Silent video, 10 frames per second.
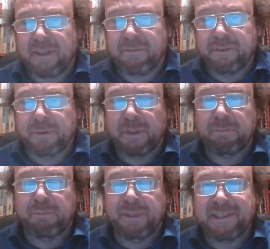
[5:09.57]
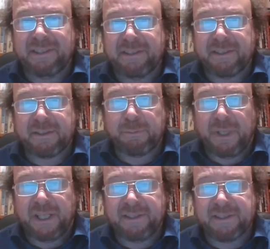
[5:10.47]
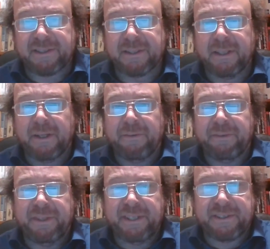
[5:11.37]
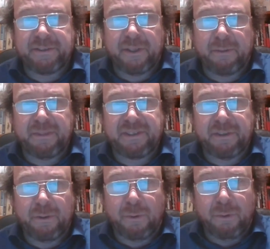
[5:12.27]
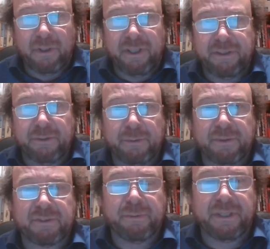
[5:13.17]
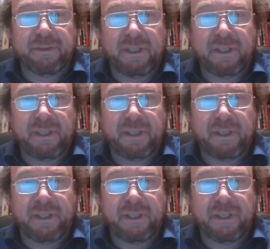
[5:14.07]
revenue and business expense. This term is only used when you